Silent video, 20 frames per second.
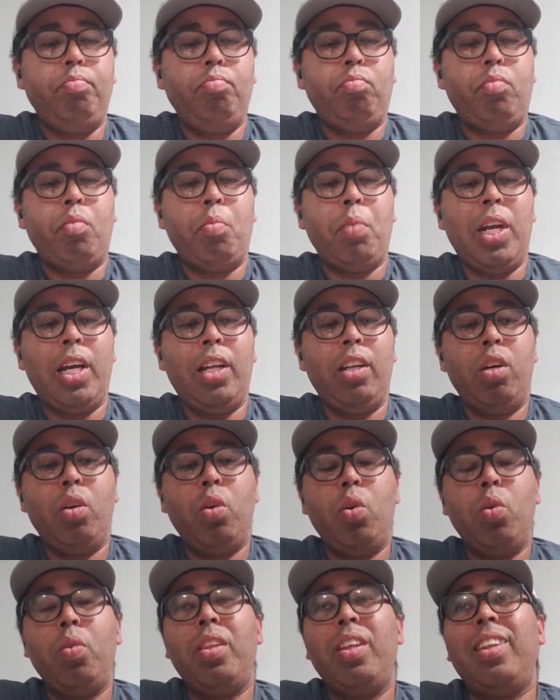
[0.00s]
But I
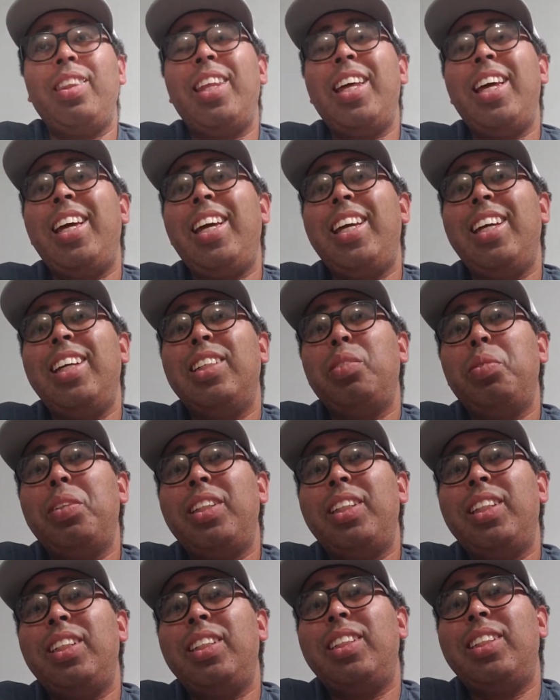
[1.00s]
know the thing is with
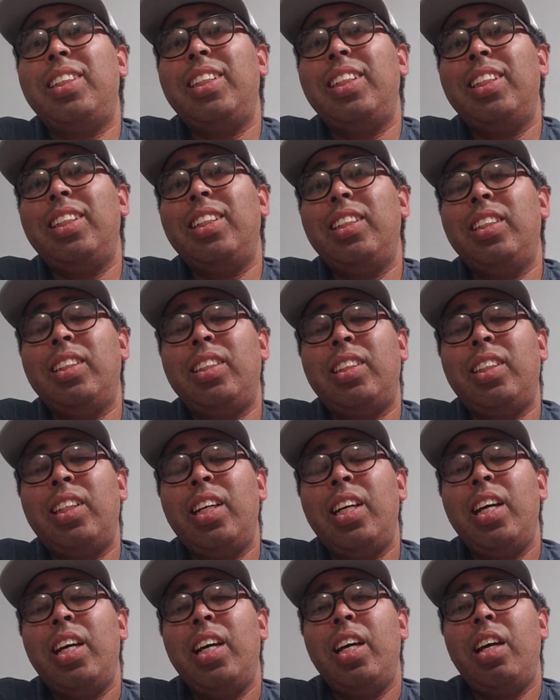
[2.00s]
this is,
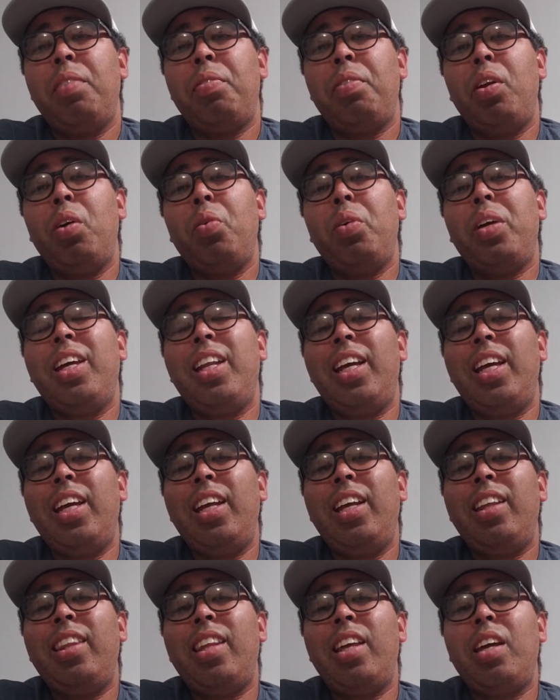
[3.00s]
if you don't get
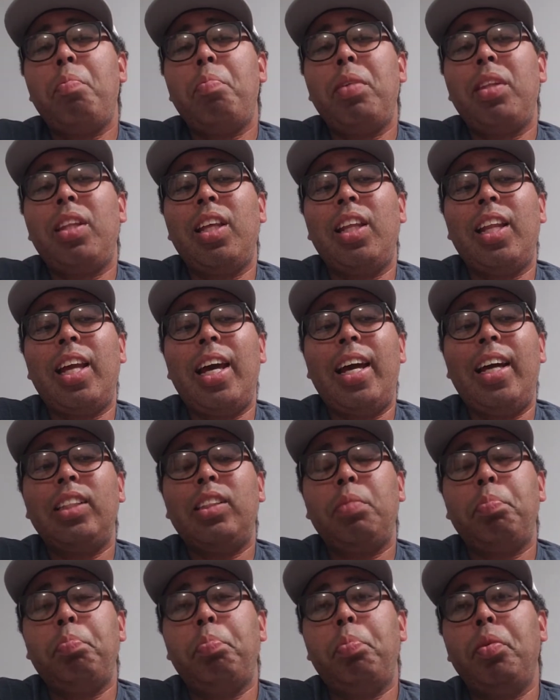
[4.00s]
anything but the
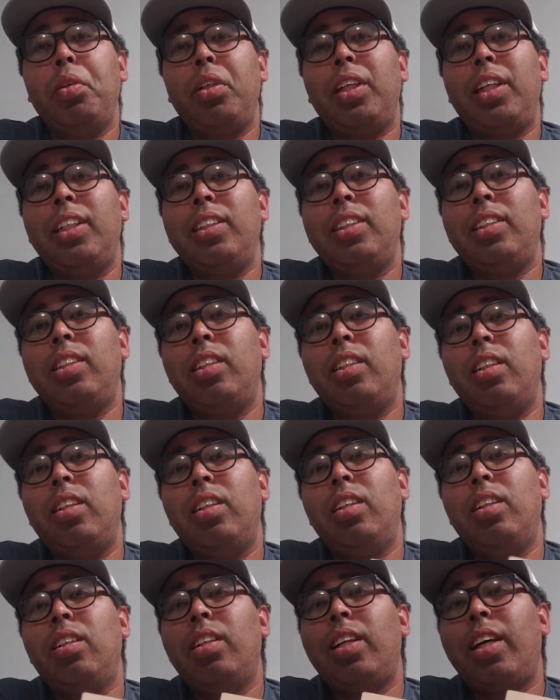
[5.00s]
last book is
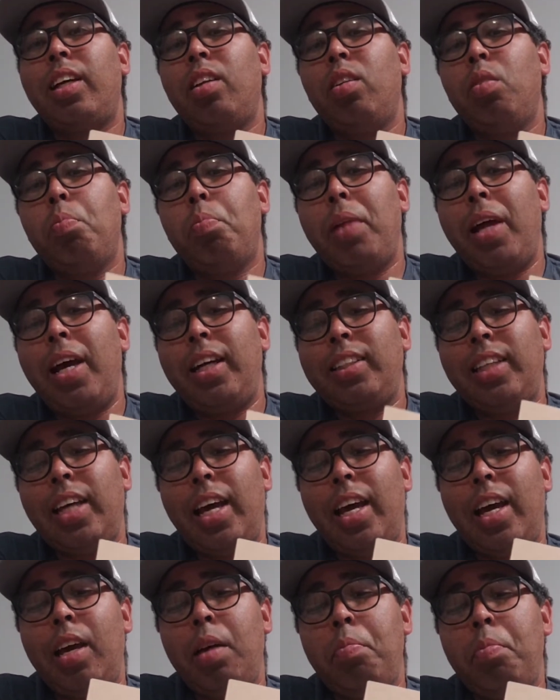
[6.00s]
like a little black
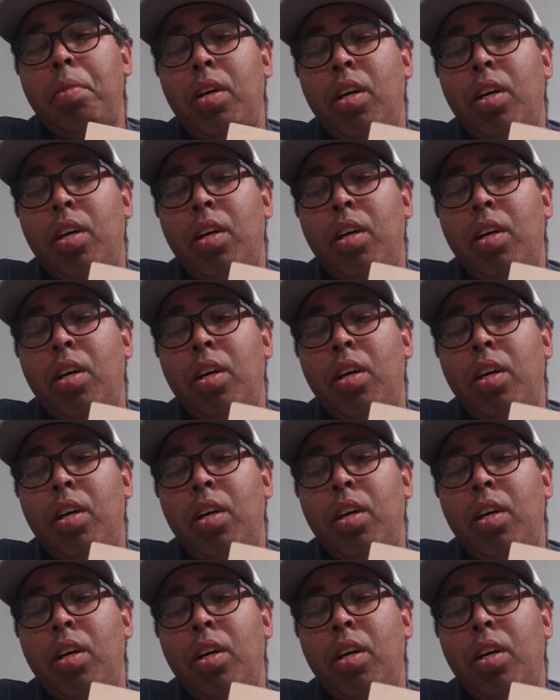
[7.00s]
tab,